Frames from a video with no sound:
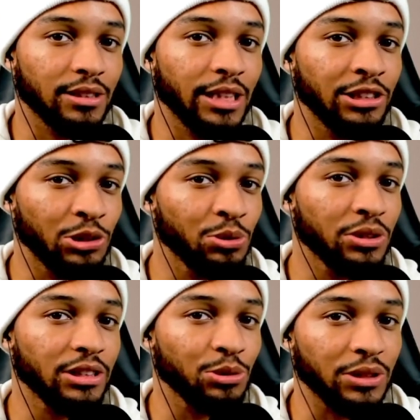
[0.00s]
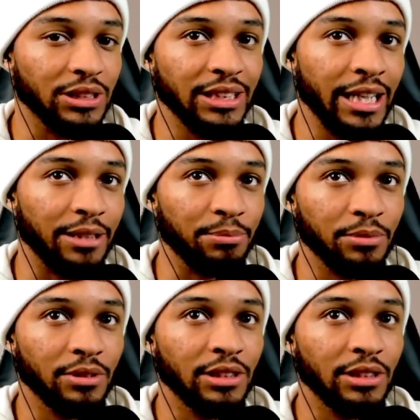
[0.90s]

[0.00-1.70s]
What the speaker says: and used it to escape.